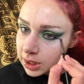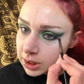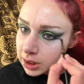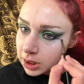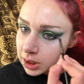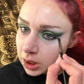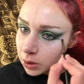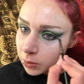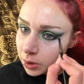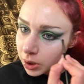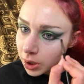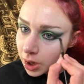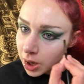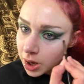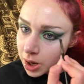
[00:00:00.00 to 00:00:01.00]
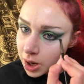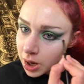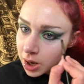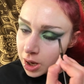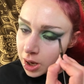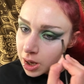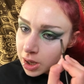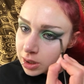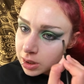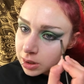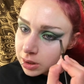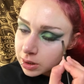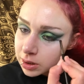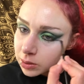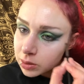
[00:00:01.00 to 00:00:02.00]
lower
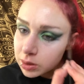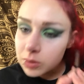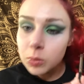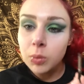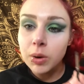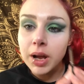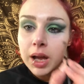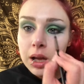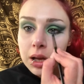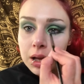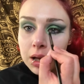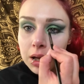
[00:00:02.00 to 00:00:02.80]
wing.